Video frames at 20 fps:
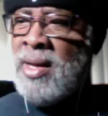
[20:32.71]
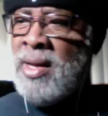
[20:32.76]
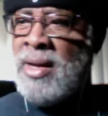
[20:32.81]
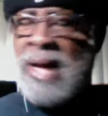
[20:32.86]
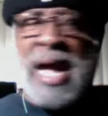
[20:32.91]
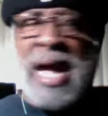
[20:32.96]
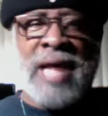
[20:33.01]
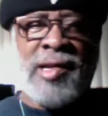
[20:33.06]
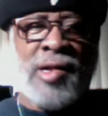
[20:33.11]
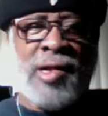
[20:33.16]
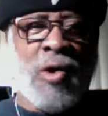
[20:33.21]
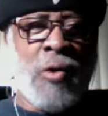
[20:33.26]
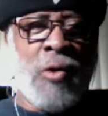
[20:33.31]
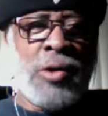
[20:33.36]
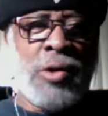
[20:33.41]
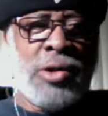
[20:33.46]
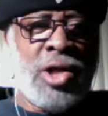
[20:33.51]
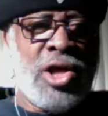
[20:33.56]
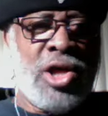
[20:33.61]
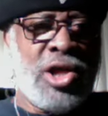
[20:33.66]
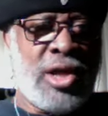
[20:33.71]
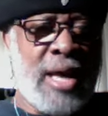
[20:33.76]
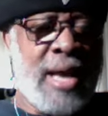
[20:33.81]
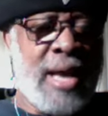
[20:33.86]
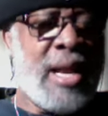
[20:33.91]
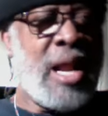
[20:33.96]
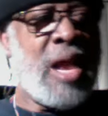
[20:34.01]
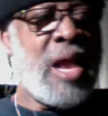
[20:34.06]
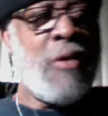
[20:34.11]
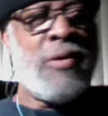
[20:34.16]
guys going to jail,
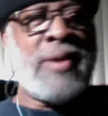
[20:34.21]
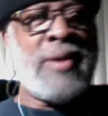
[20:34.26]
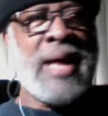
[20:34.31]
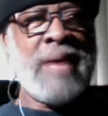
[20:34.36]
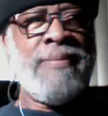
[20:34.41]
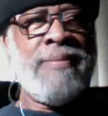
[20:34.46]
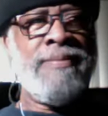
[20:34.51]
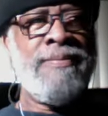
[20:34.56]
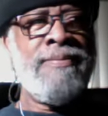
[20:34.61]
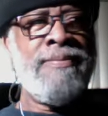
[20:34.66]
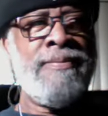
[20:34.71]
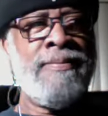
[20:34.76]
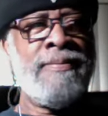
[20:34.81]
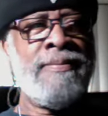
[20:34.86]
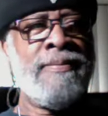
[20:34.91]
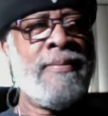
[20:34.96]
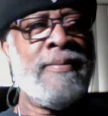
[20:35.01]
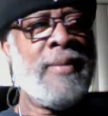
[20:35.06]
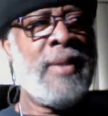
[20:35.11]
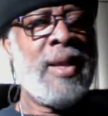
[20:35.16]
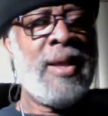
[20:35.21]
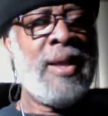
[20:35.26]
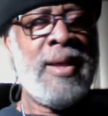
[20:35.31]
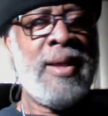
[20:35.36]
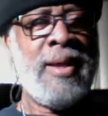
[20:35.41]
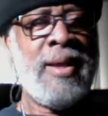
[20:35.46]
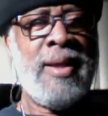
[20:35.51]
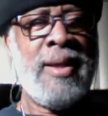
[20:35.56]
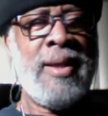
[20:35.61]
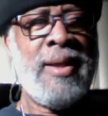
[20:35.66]
and I was like,
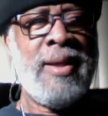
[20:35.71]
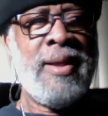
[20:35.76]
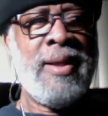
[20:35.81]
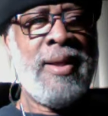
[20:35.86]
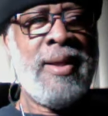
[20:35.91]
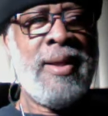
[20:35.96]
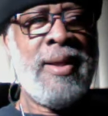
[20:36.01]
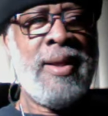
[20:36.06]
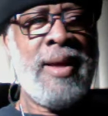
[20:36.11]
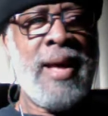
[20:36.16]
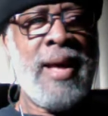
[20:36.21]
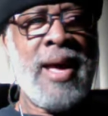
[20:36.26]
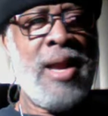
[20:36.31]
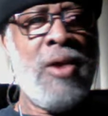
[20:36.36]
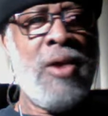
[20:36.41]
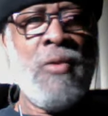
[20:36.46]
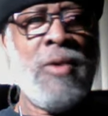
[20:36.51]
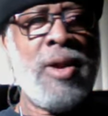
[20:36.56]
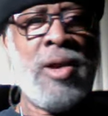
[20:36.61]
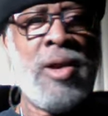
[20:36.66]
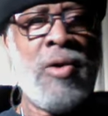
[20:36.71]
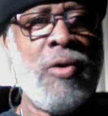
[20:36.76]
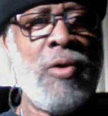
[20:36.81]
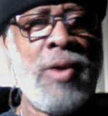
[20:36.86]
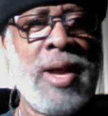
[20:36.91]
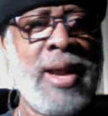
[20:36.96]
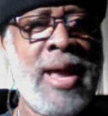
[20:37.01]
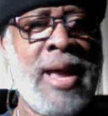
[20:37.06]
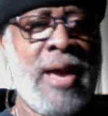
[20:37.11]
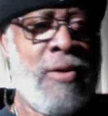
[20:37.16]
I don't want to go
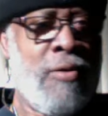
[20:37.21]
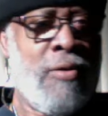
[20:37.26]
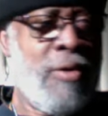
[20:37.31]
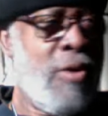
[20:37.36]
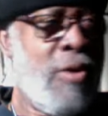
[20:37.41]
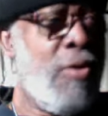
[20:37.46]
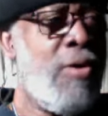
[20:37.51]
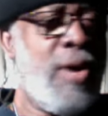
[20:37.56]
down that road.